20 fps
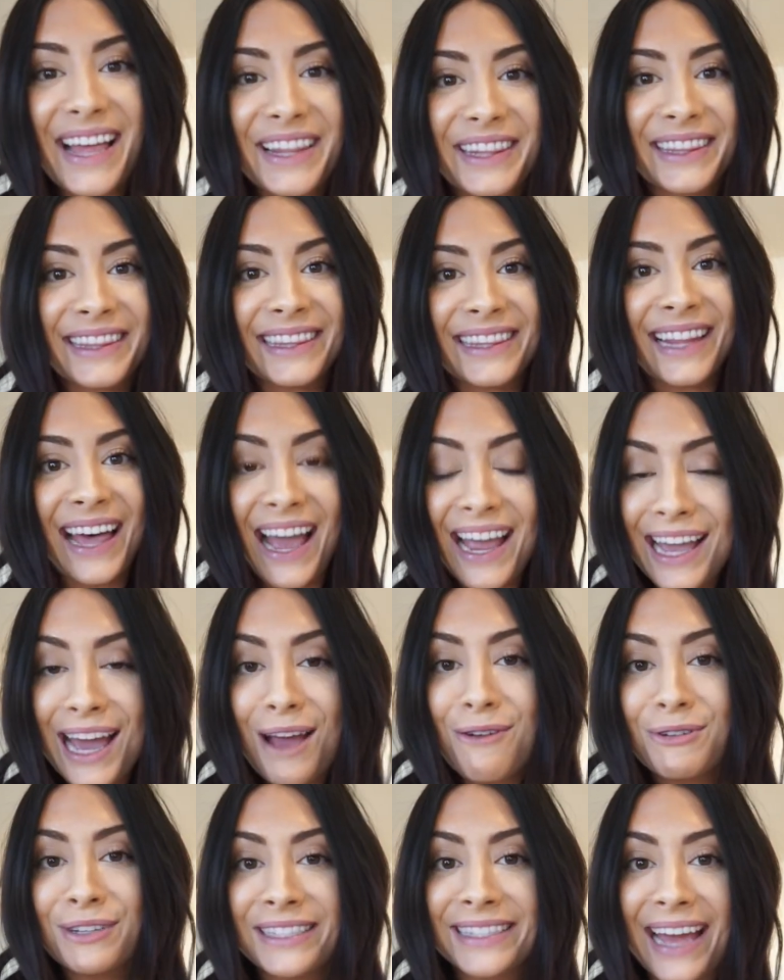Like
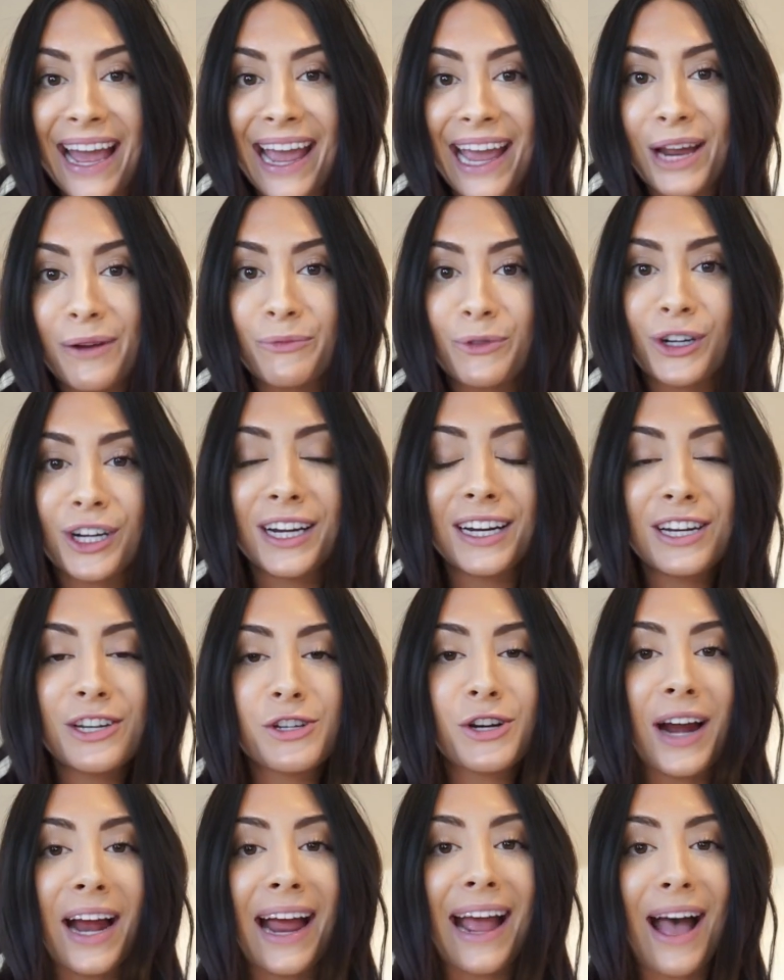I was saying, we're gonna
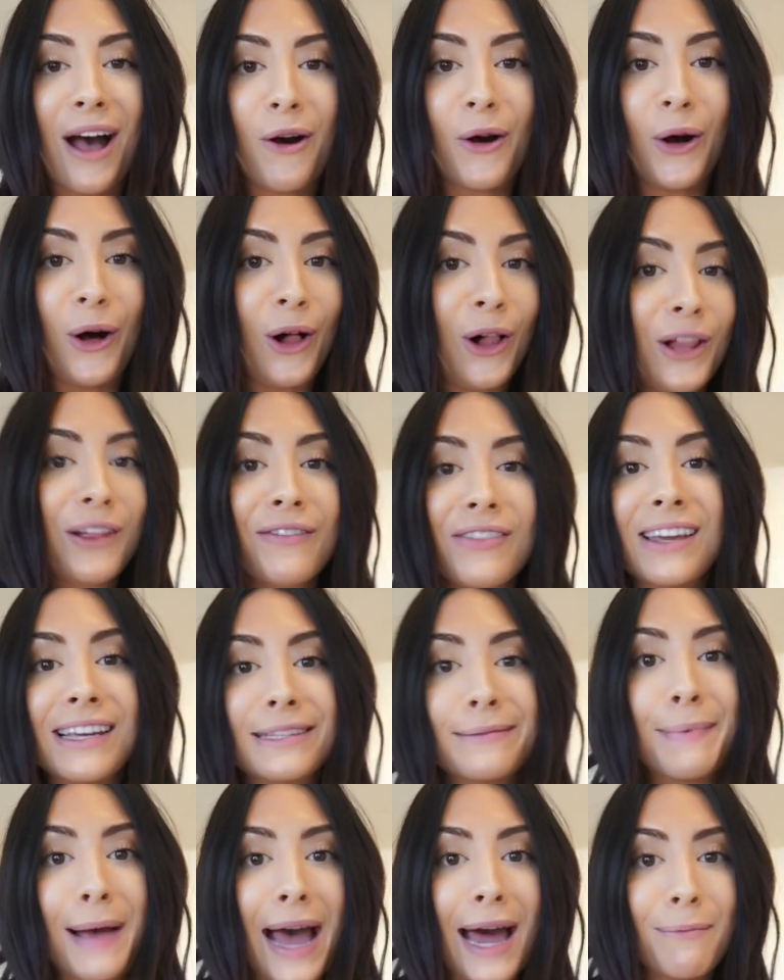try out all of
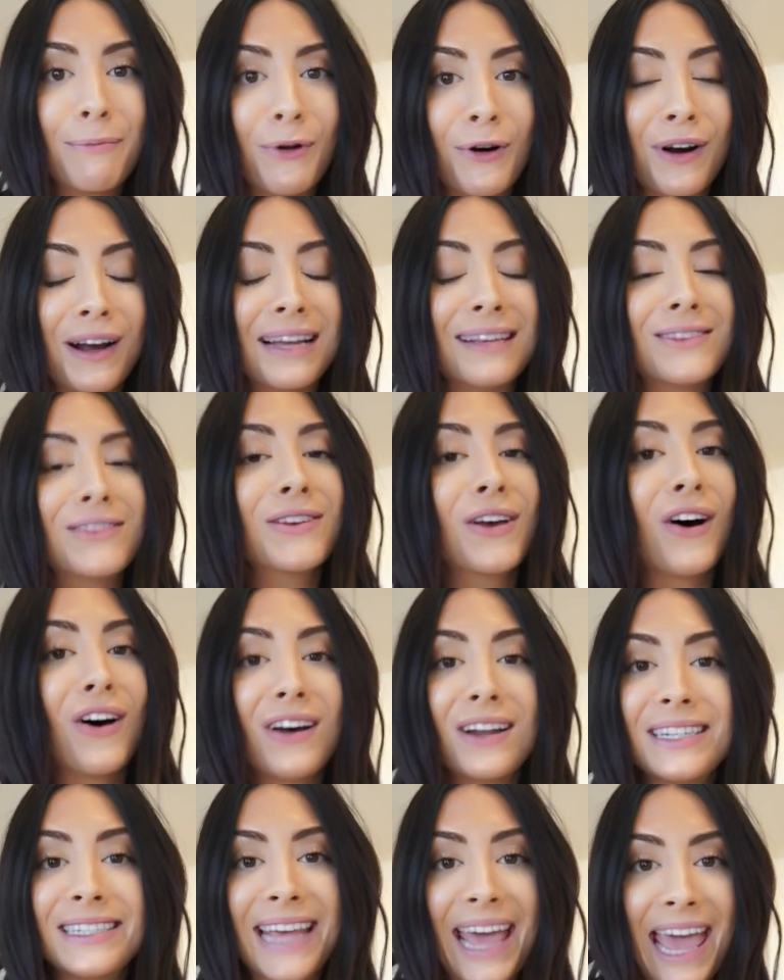these bad boys
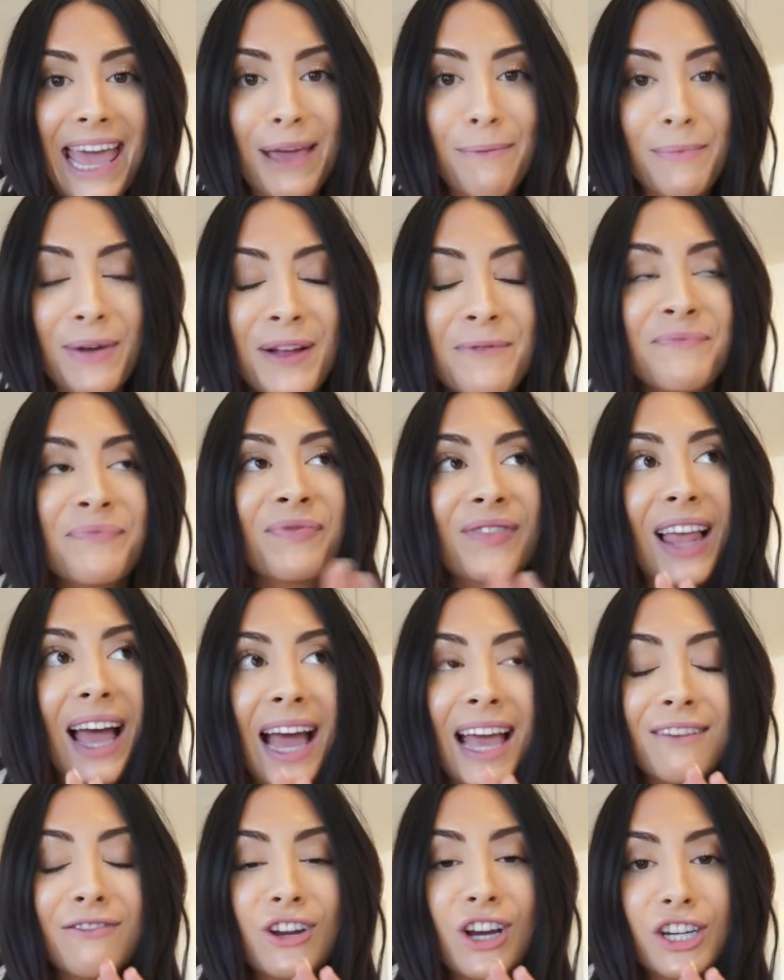on tape.
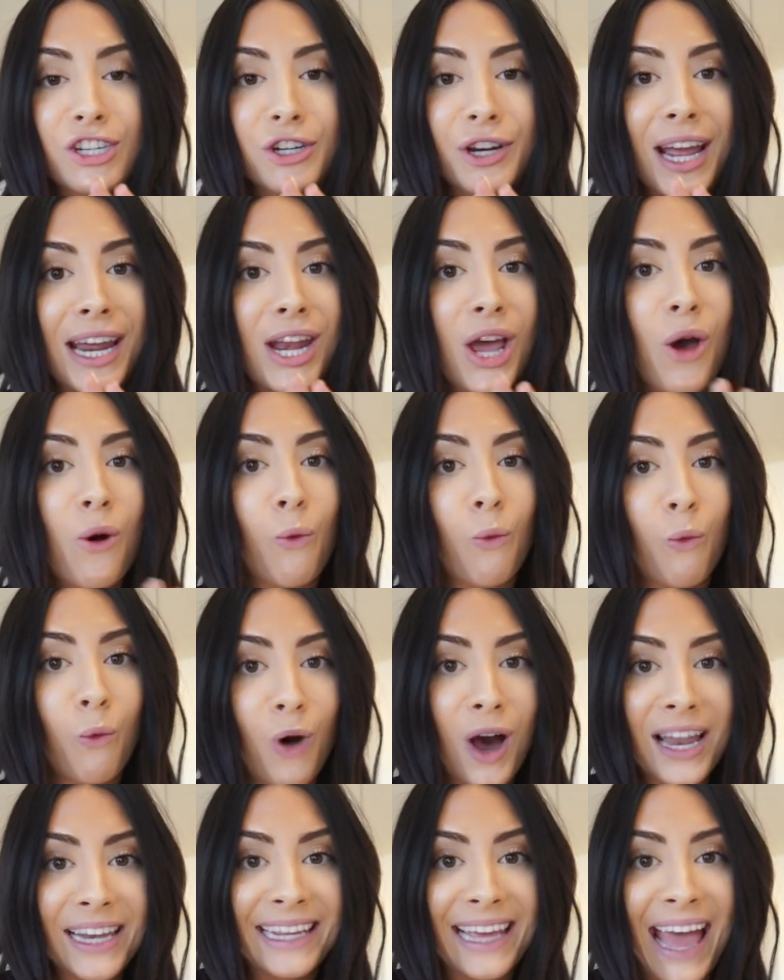I have not tried
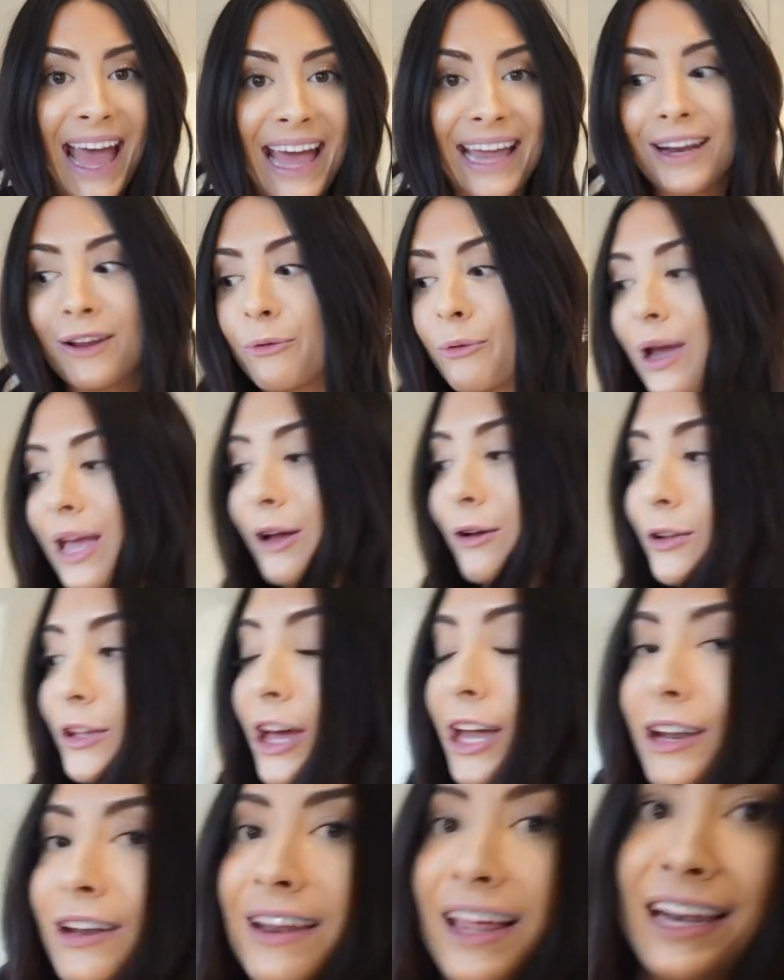one yet. Wait, hold
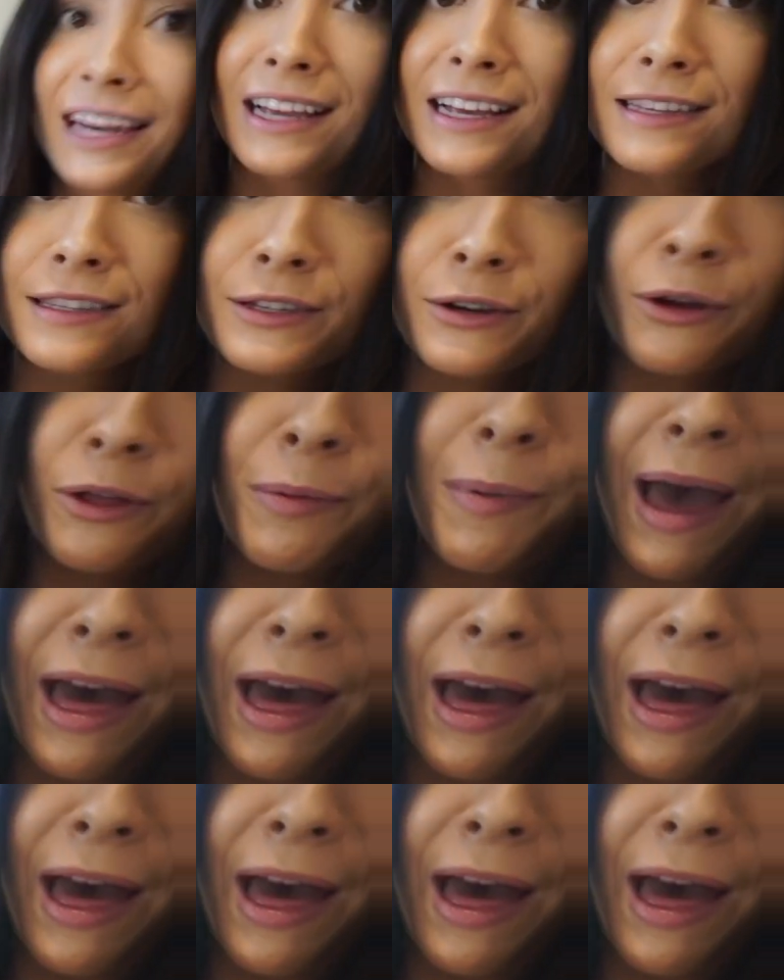on, Honey has to go to the